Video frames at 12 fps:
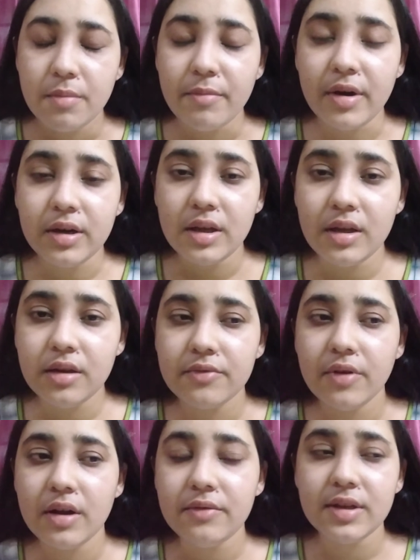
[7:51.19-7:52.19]
But
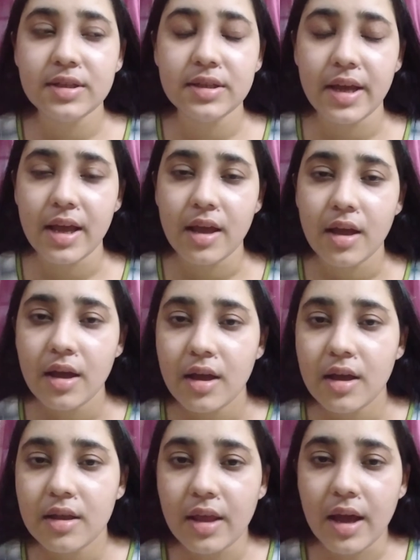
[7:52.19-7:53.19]
when we say
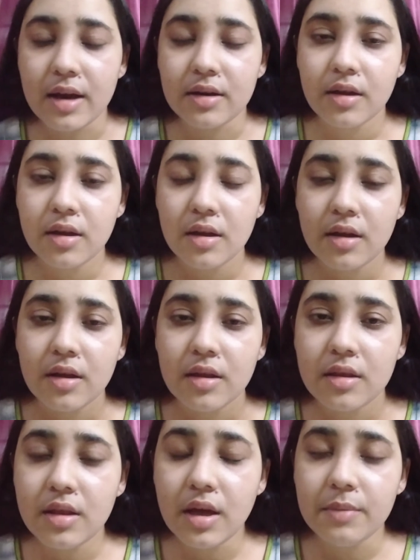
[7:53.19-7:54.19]
that
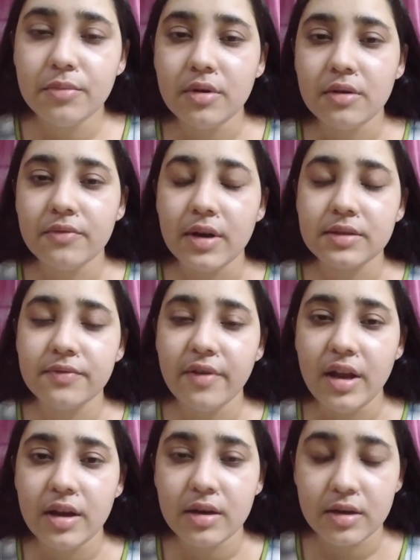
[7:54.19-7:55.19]
the book was
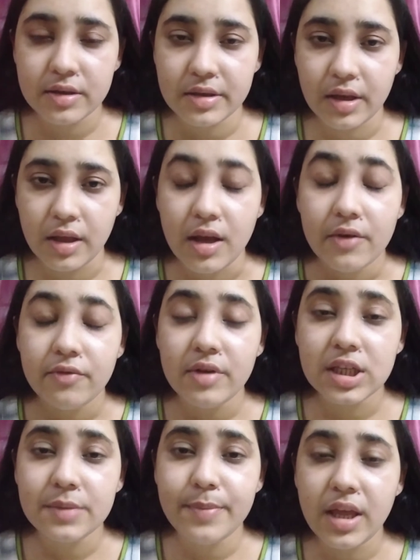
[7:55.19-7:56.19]
very interesting, we
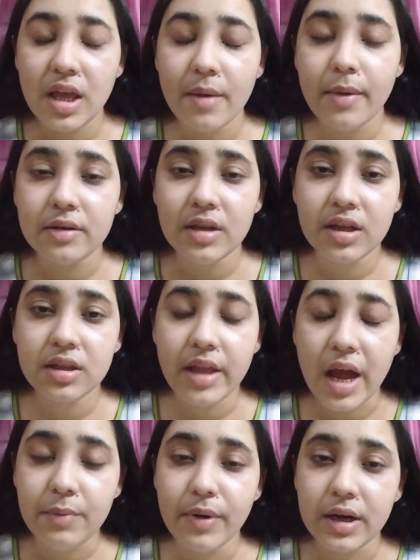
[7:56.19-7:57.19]
are speaking about
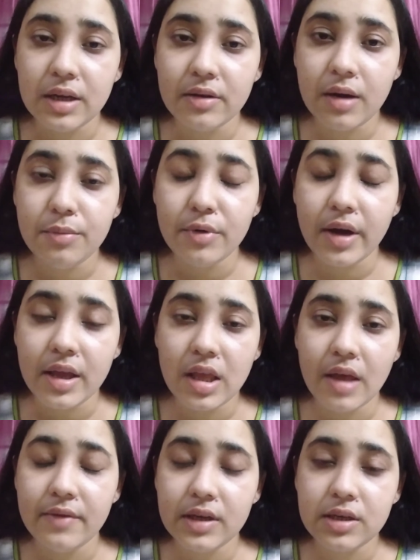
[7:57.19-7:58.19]
that particular book I
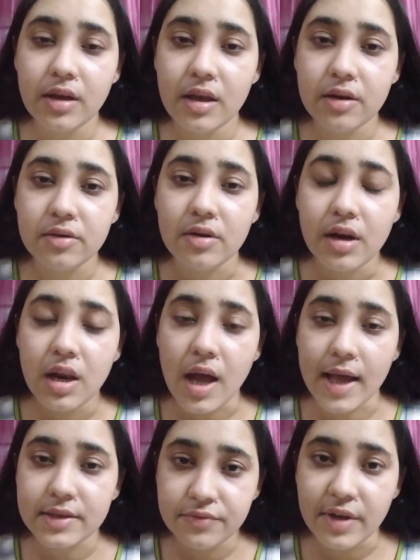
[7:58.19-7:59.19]
gave it to you
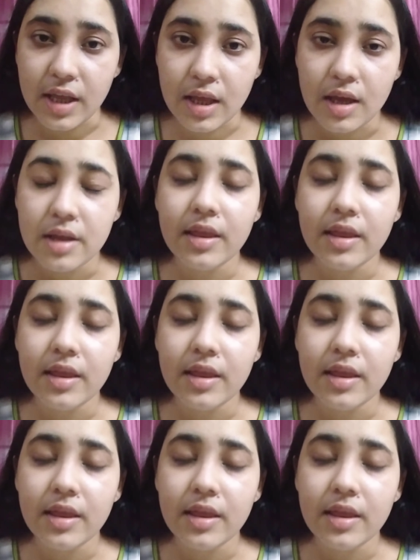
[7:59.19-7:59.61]
last week.